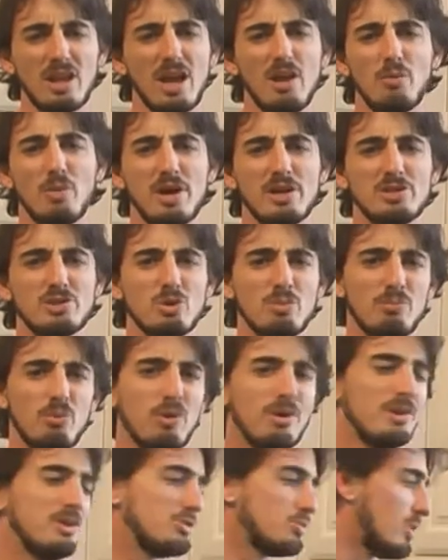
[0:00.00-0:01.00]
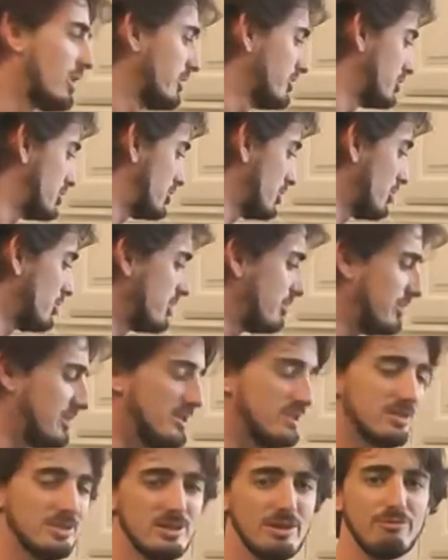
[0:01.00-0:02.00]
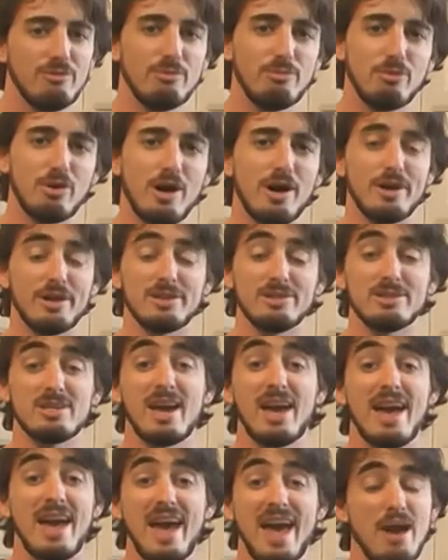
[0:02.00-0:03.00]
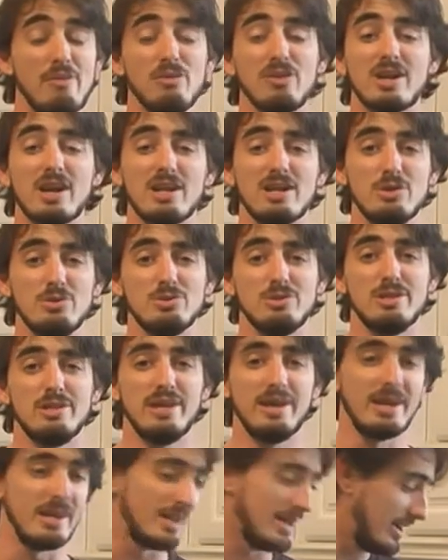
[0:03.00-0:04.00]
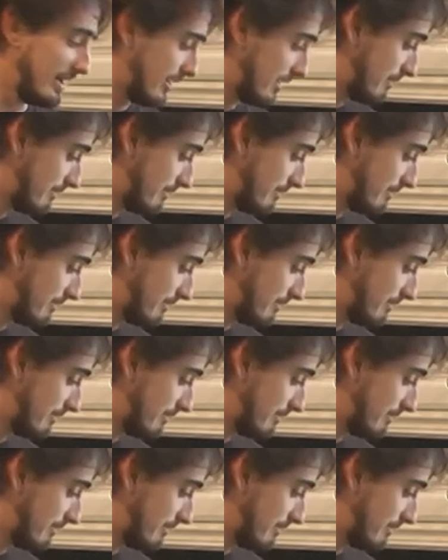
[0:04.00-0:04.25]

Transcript: why it's so important, as well as show you these different products. Everything I use today,